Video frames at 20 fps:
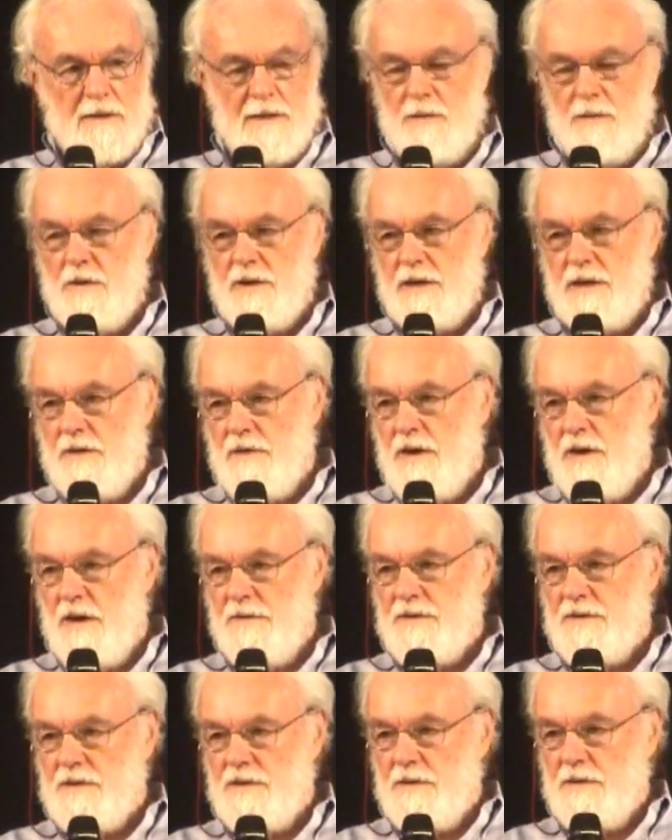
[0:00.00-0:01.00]
They want to go
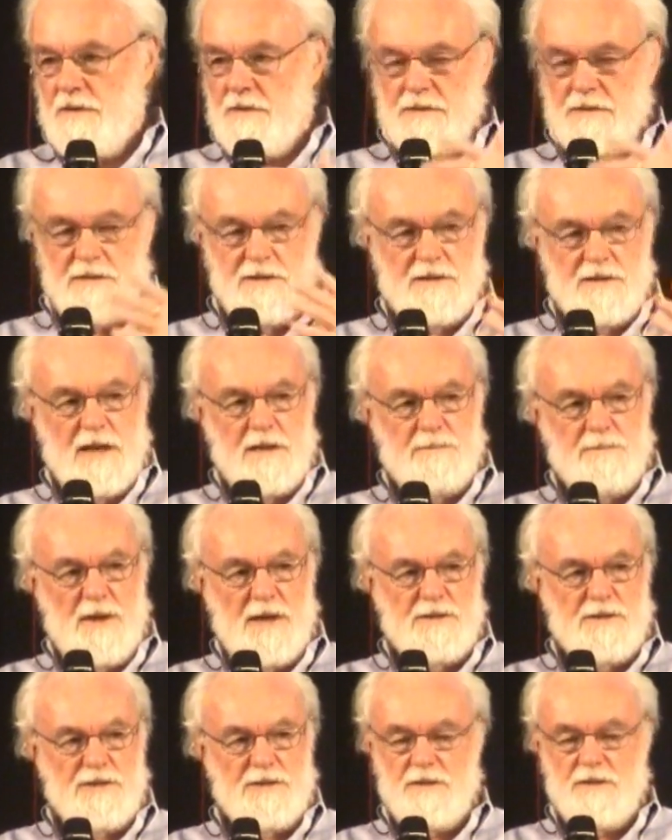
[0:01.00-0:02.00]
after state
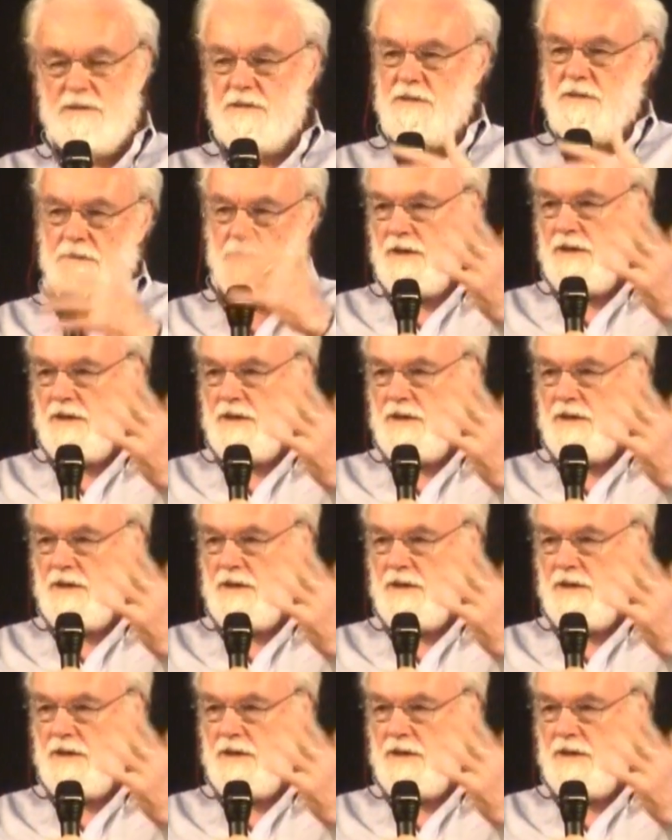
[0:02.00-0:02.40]
pensions.